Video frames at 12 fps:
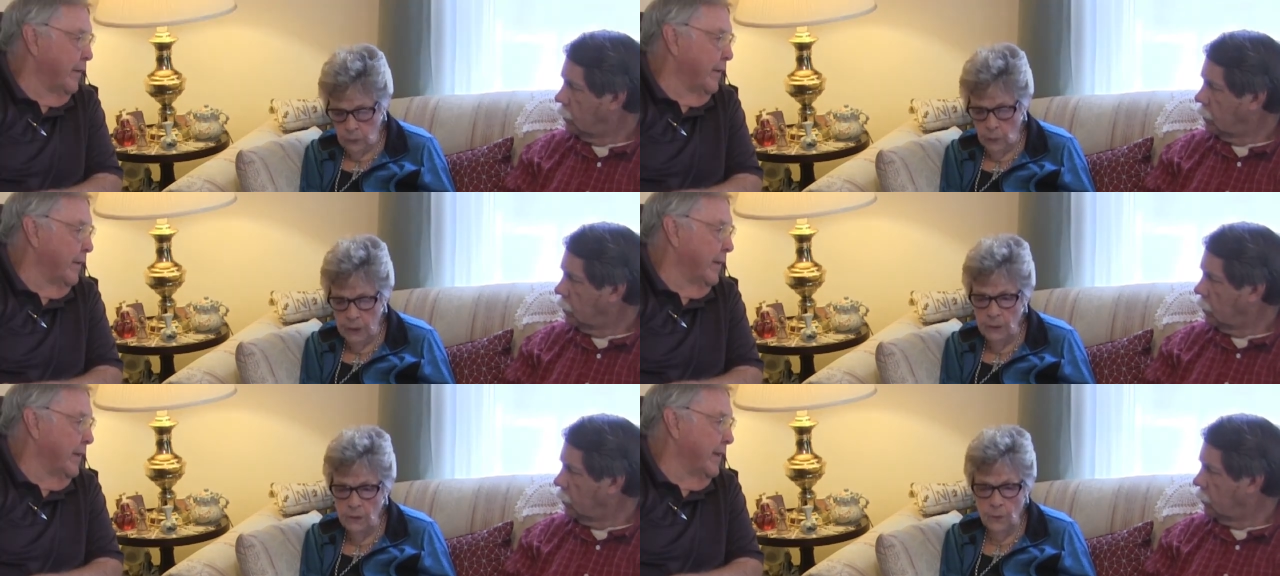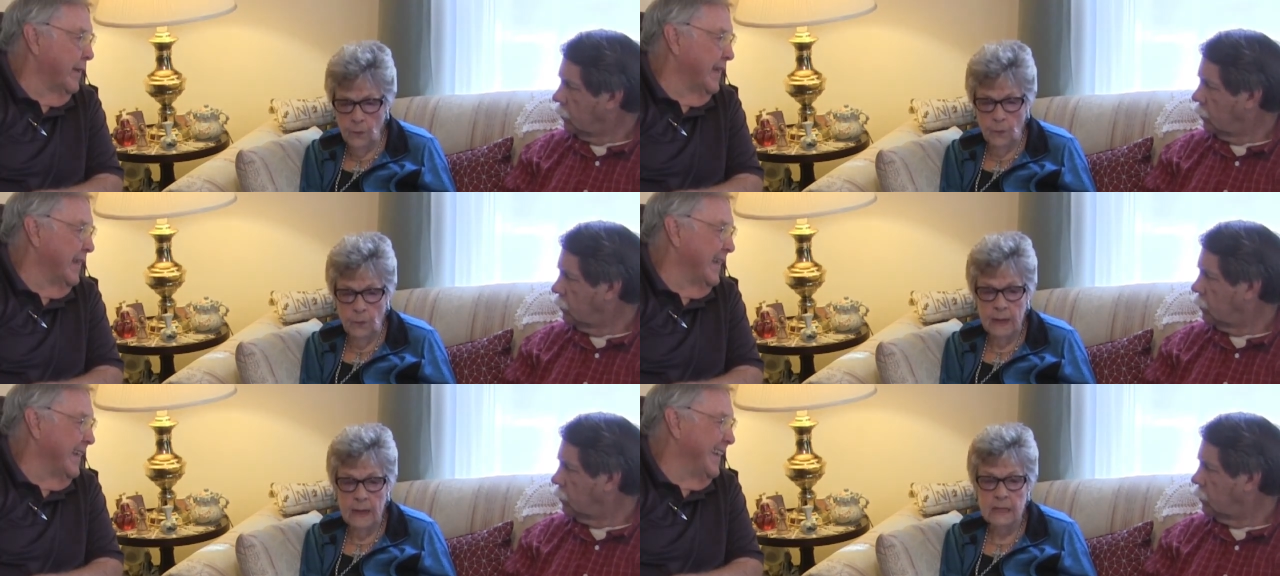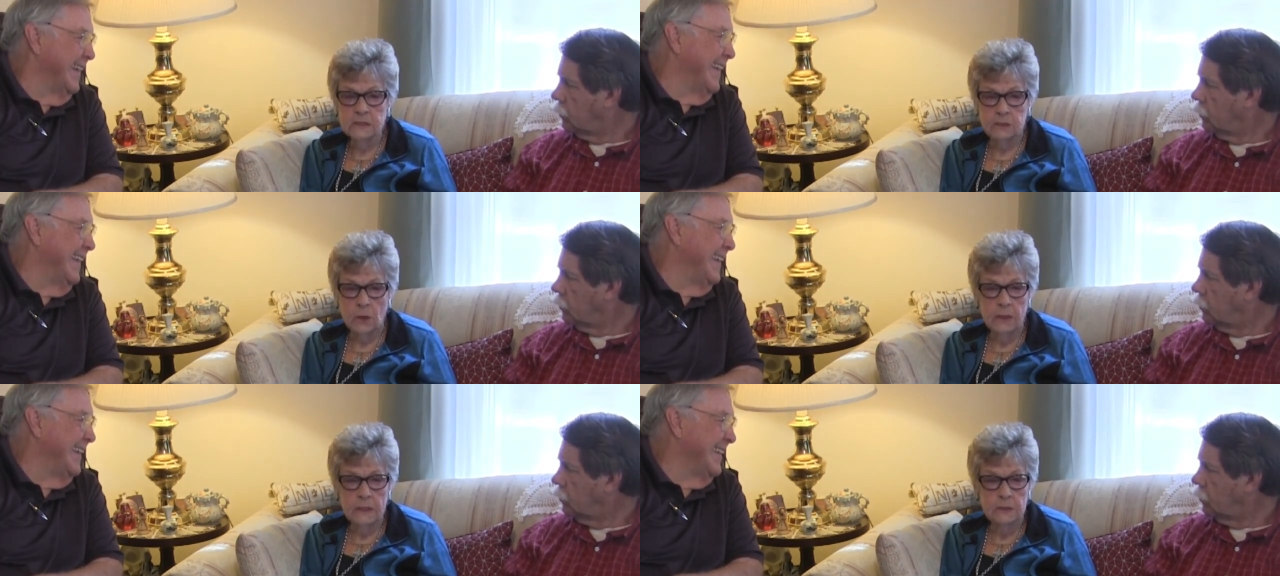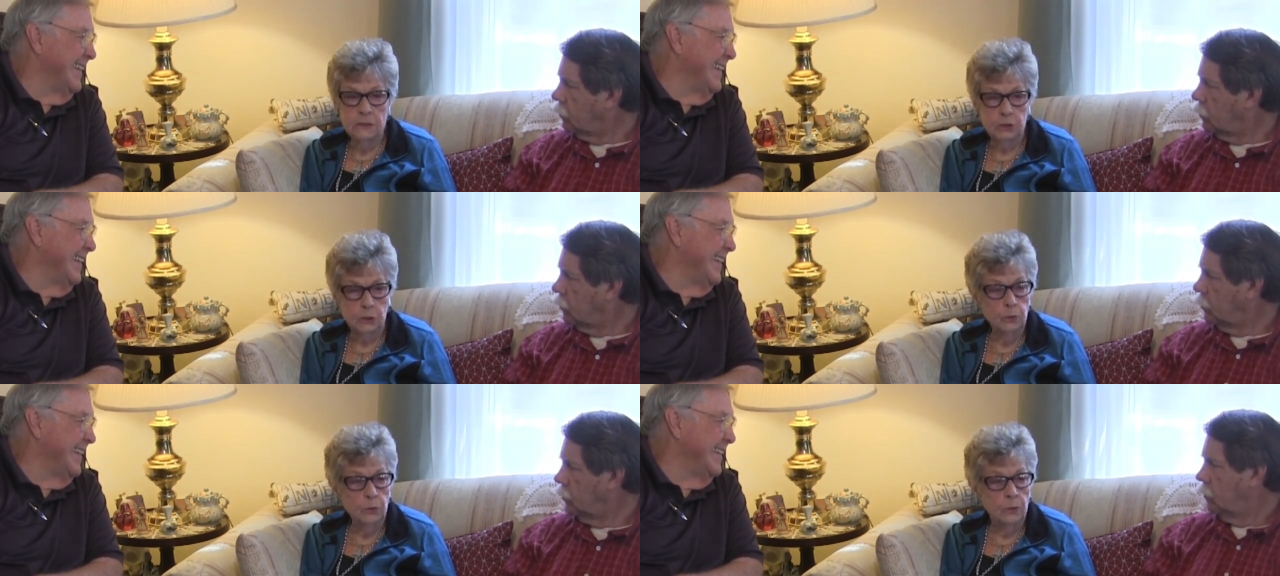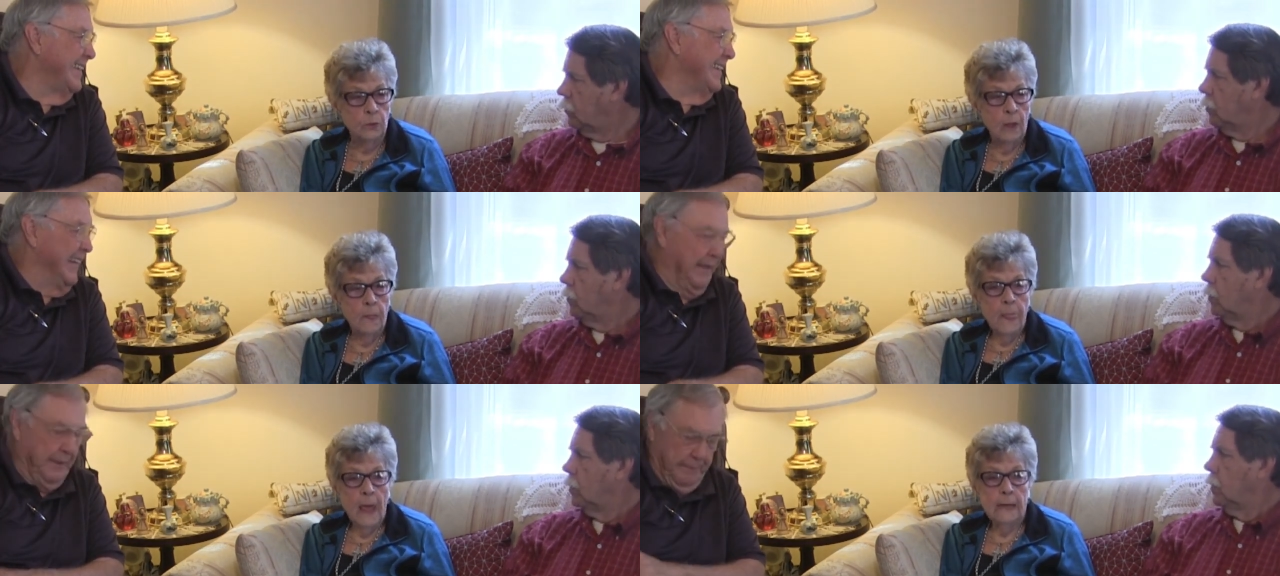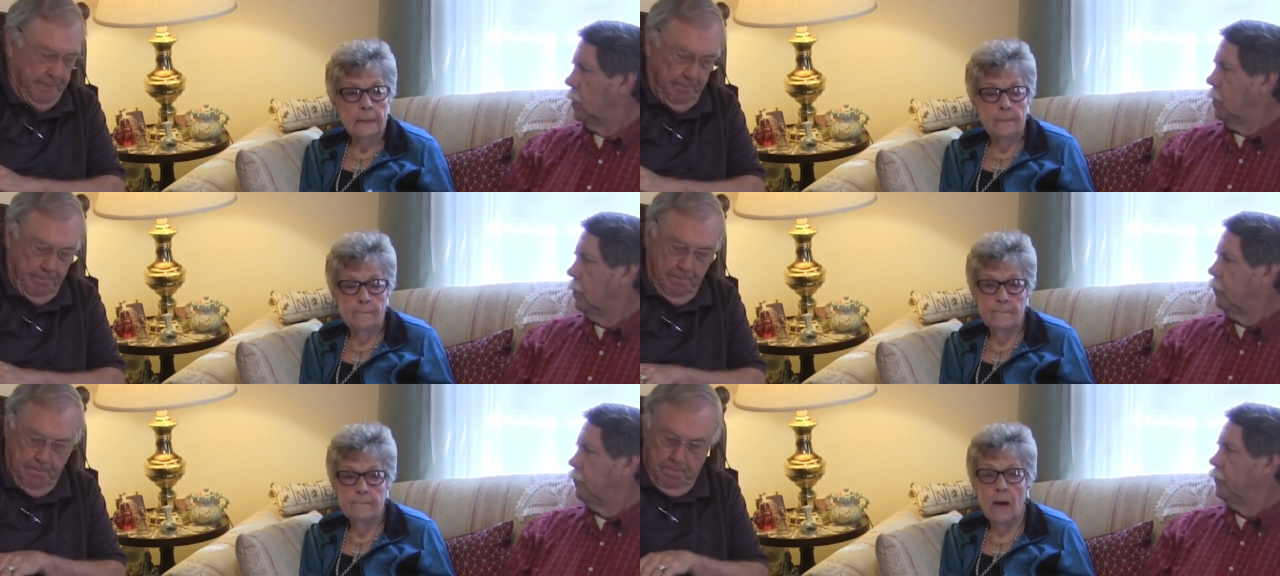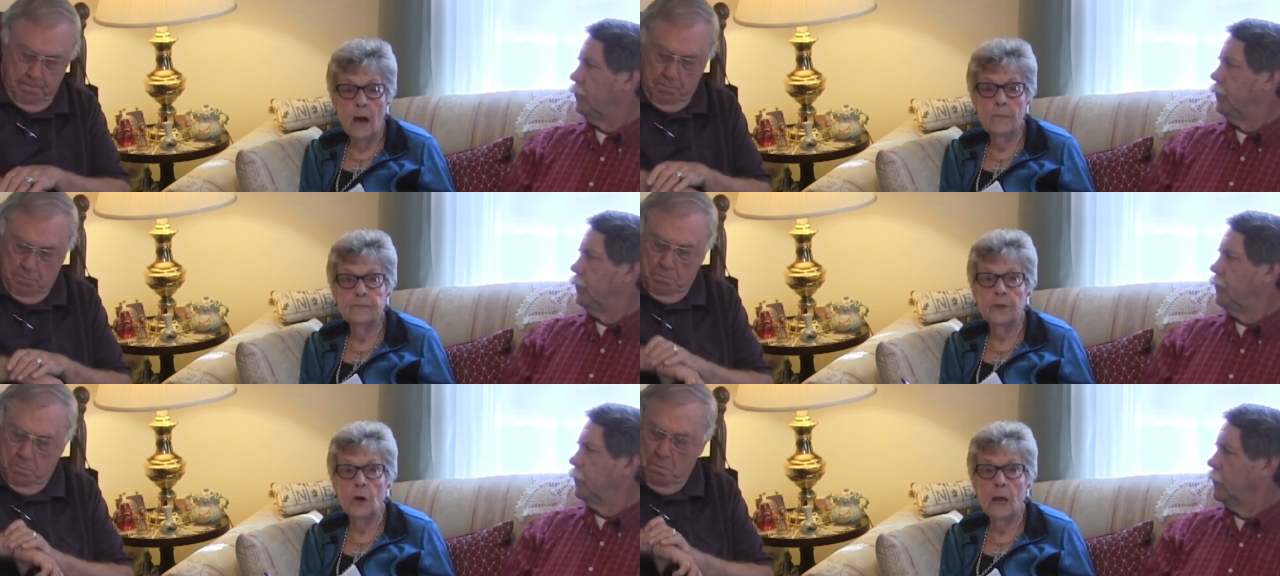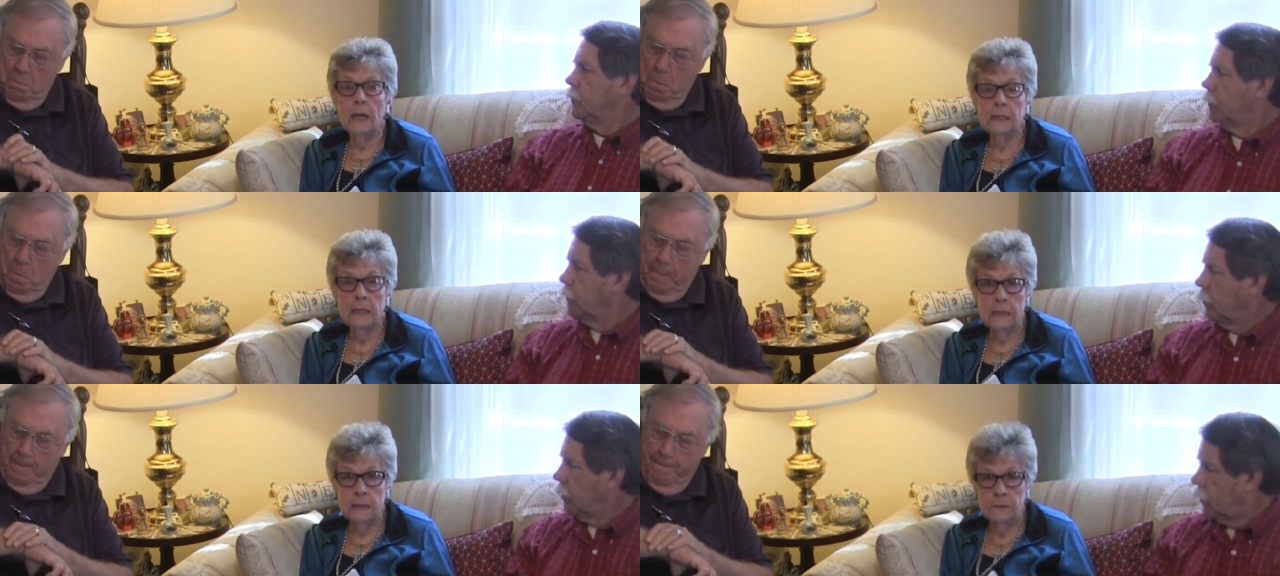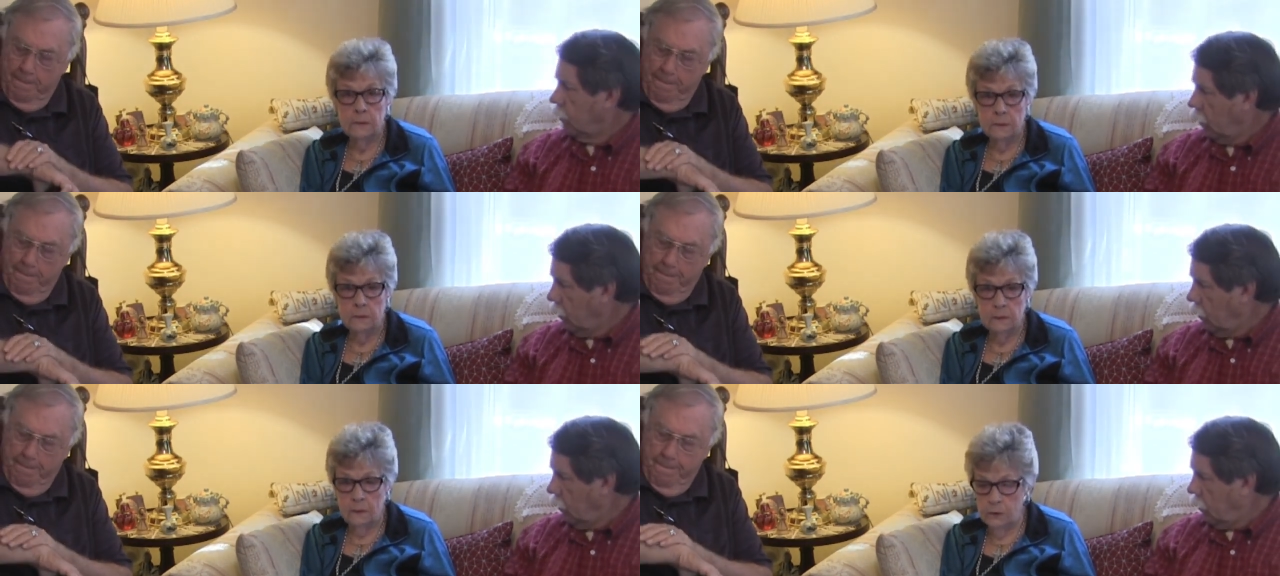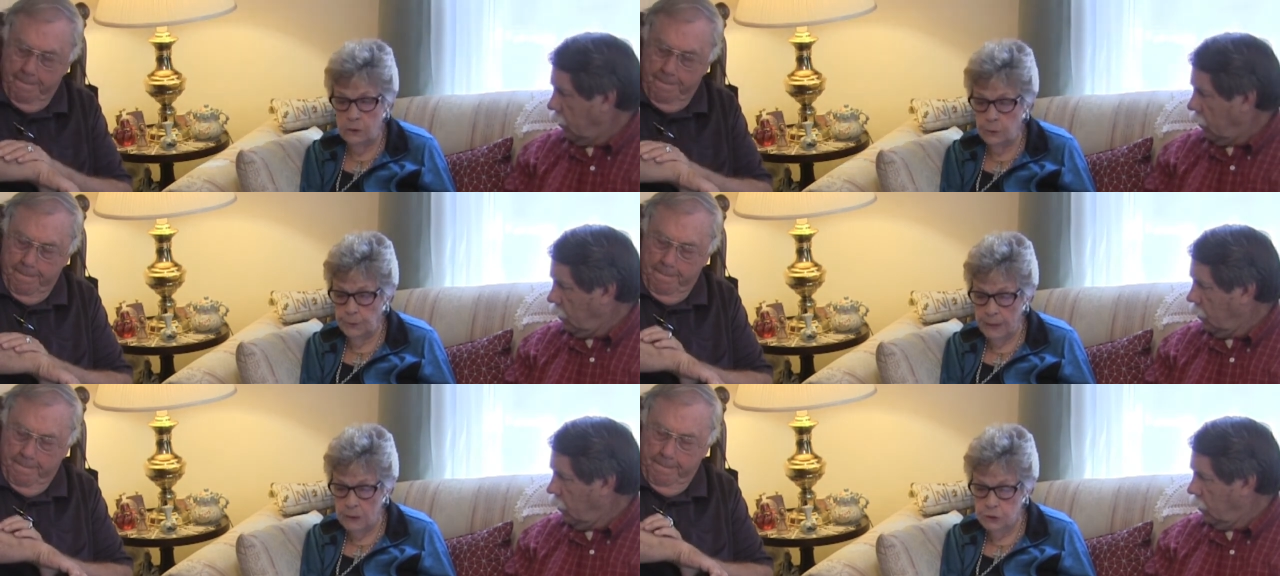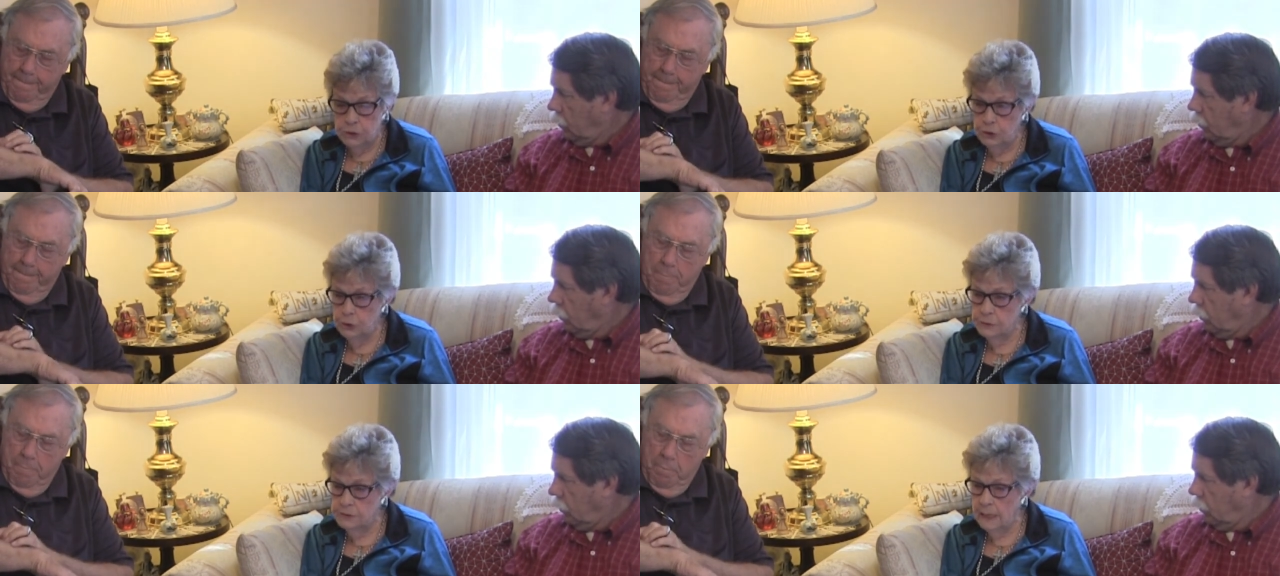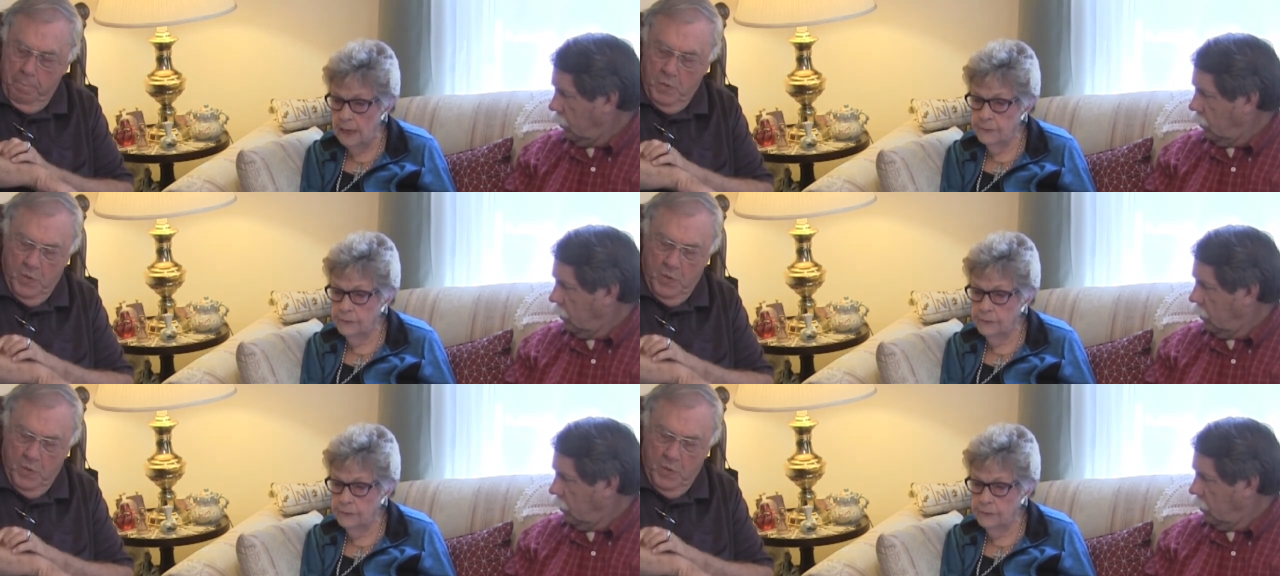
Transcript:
Speaker 1: Well, when I started to school, Mom thought I needed a new pair of shoes, and I